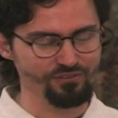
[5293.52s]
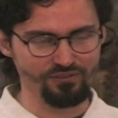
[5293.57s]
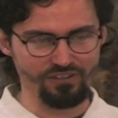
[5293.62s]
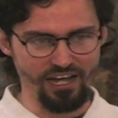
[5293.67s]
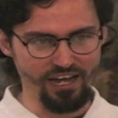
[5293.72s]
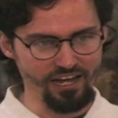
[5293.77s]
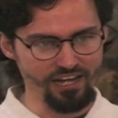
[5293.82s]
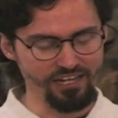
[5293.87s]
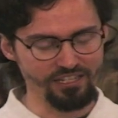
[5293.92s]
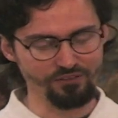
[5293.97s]

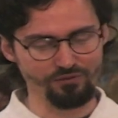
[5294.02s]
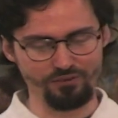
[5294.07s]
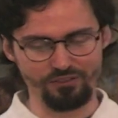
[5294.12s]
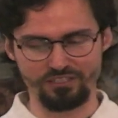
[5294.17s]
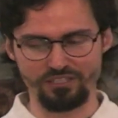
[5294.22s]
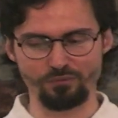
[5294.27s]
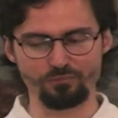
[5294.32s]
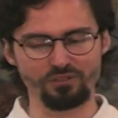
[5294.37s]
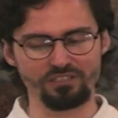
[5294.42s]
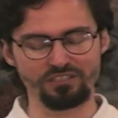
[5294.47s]
Hajj, for
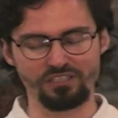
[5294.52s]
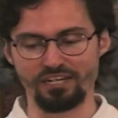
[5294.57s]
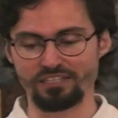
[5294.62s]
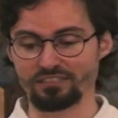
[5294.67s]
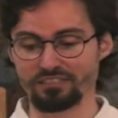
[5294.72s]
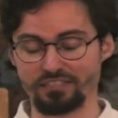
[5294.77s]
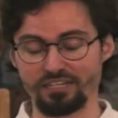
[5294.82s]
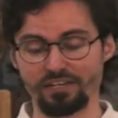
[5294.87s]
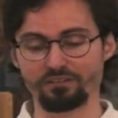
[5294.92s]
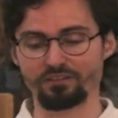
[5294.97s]
some reason, I
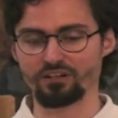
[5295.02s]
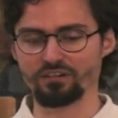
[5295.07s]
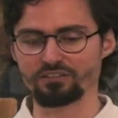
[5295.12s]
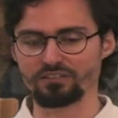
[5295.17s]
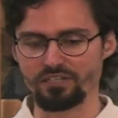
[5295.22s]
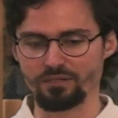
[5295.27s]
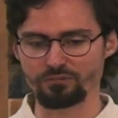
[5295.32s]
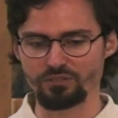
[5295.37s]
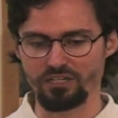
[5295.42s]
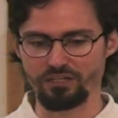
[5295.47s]
just have a hard
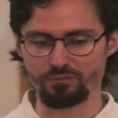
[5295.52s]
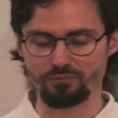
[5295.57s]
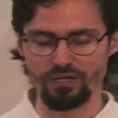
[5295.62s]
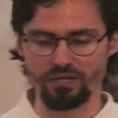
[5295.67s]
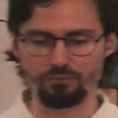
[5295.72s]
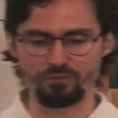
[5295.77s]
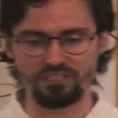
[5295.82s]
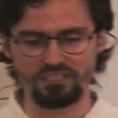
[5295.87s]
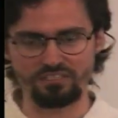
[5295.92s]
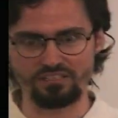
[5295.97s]
time talking
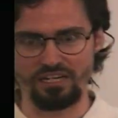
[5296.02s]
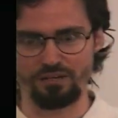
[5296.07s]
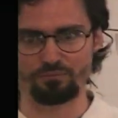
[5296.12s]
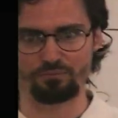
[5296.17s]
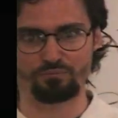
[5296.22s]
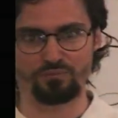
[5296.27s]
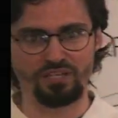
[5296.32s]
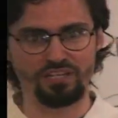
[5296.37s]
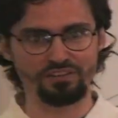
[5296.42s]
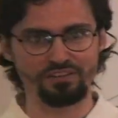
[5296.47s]
about because
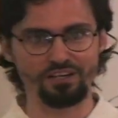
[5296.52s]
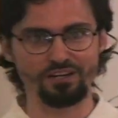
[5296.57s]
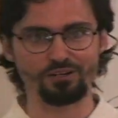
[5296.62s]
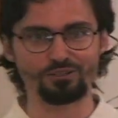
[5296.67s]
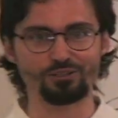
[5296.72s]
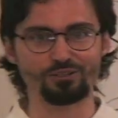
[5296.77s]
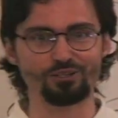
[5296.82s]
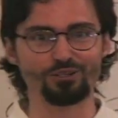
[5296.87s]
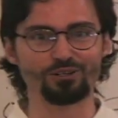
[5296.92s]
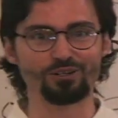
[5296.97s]
I've been there,
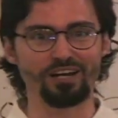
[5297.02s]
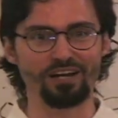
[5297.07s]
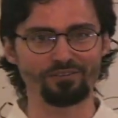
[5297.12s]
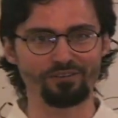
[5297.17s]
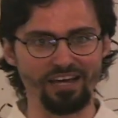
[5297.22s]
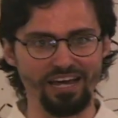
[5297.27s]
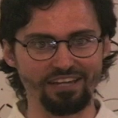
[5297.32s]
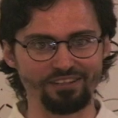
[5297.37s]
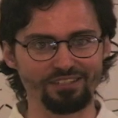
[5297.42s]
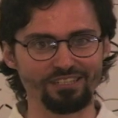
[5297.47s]
you know, and I've
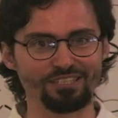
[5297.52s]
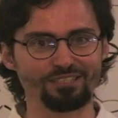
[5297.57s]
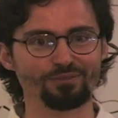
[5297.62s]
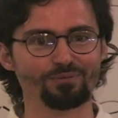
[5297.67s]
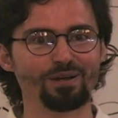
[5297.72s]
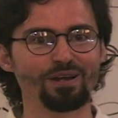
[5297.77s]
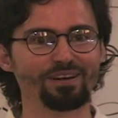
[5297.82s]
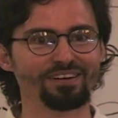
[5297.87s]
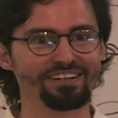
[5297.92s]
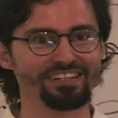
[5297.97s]
had the
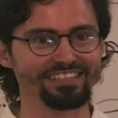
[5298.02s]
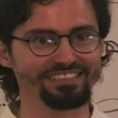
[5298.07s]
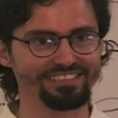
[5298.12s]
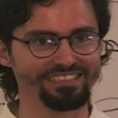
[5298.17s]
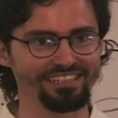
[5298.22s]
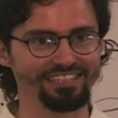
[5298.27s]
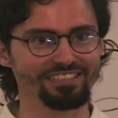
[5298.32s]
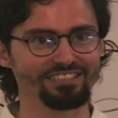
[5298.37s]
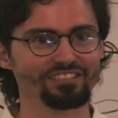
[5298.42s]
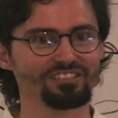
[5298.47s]
experience,
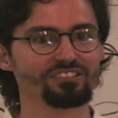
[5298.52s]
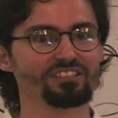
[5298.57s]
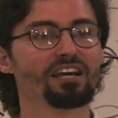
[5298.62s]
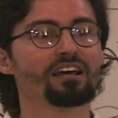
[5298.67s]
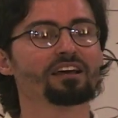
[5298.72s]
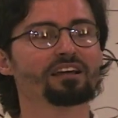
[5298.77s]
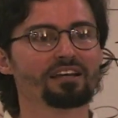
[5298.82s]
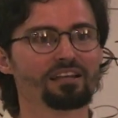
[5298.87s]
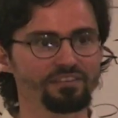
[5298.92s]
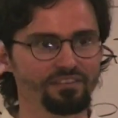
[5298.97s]
and it just,
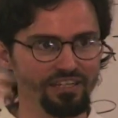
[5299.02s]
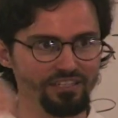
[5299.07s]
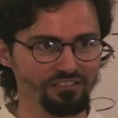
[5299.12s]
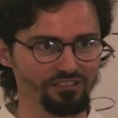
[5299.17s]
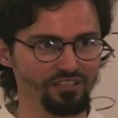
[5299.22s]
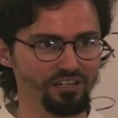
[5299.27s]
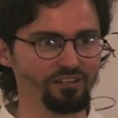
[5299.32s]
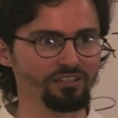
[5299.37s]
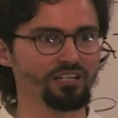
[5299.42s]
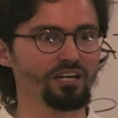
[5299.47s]
they
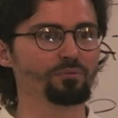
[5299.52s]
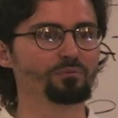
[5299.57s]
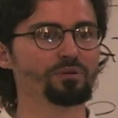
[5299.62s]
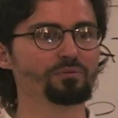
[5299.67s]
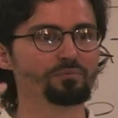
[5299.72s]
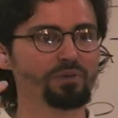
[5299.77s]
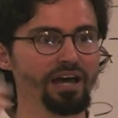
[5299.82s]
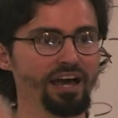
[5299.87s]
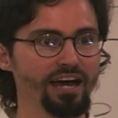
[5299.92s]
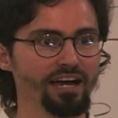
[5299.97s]
start
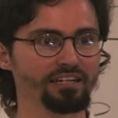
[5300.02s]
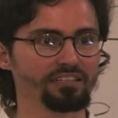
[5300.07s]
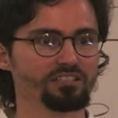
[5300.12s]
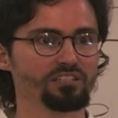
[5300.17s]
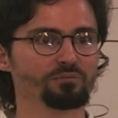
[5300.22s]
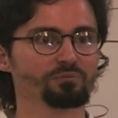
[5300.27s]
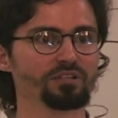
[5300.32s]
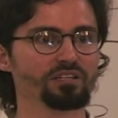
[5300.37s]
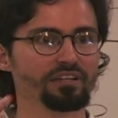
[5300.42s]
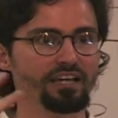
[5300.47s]
coming back
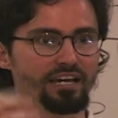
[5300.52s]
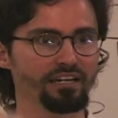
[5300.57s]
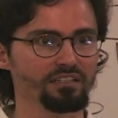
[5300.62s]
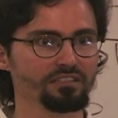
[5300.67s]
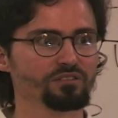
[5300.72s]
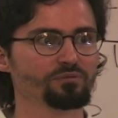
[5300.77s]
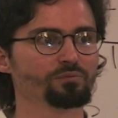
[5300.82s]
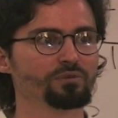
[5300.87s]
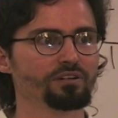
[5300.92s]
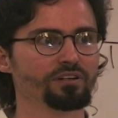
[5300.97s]
to me, that
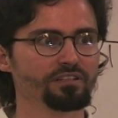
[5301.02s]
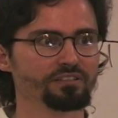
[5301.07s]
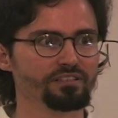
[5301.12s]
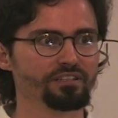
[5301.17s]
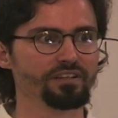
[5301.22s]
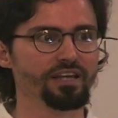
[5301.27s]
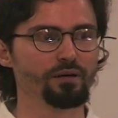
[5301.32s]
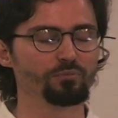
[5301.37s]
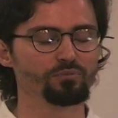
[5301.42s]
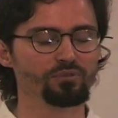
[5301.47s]
experience
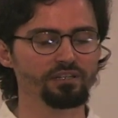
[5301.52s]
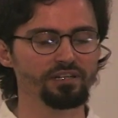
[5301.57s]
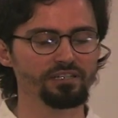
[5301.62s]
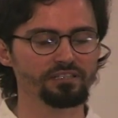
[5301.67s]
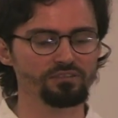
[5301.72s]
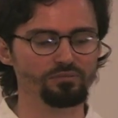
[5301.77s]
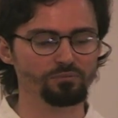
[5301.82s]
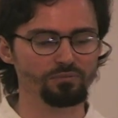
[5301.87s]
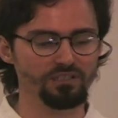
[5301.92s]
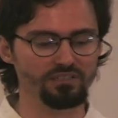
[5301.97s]
in that
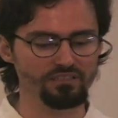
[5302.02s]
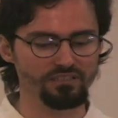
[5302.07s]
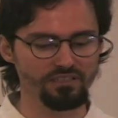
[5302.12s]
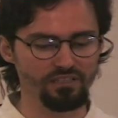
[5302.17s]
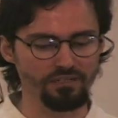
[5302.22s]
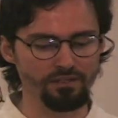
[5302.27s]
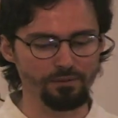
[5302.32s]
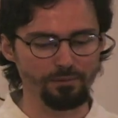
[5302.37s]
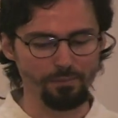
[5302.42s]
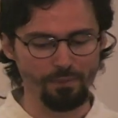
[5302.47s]
place. But,
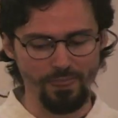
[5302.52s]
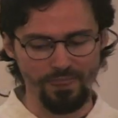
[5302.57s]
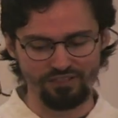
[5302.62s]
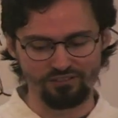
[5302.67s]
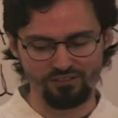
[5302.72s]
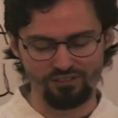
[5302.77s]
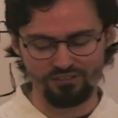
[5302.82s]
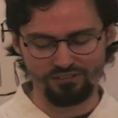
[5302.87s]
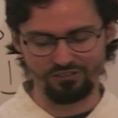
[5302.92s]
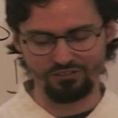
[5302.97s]
uh,
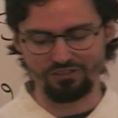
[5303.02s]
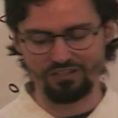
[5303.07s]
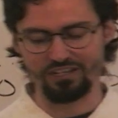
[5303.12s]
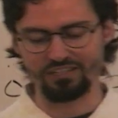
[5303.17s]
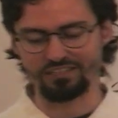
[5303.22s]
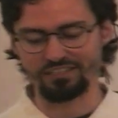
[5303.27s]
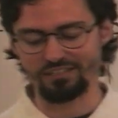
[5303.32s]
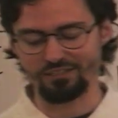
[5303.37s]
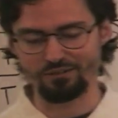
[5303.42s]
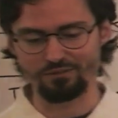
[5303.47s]
so I'll just try
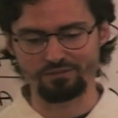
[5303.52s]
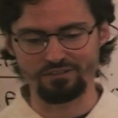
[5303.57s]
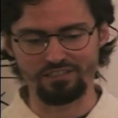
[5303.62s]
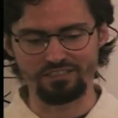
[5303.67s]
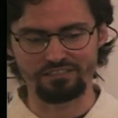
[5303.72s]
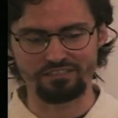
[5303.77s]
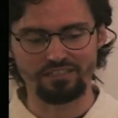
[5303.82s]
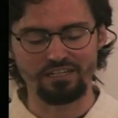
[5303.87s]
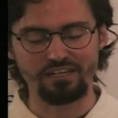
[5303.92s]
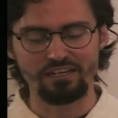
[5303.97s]
to get over
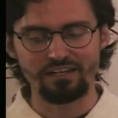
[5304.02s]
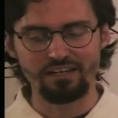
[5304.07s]
this.